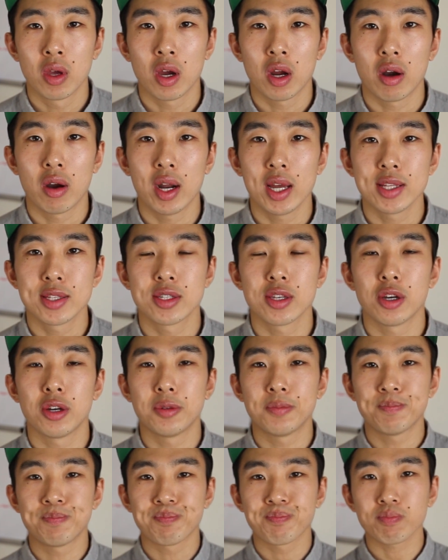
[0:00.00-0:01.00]
All right, so
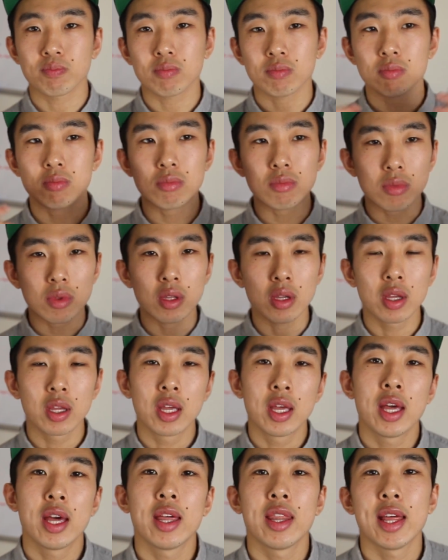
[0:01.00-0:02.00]

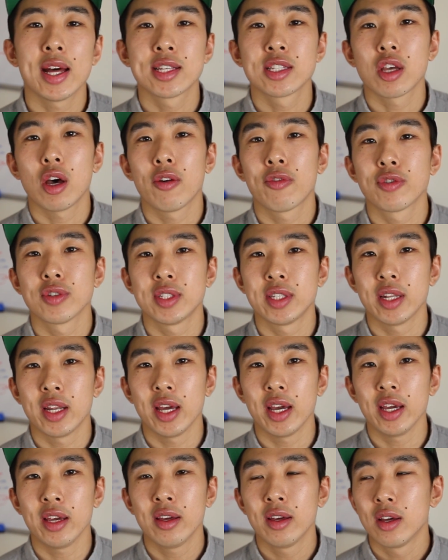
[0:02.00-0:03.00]
that's all for
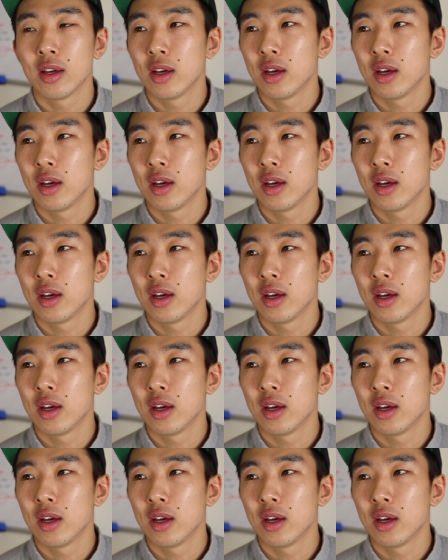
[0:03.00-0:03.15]
today.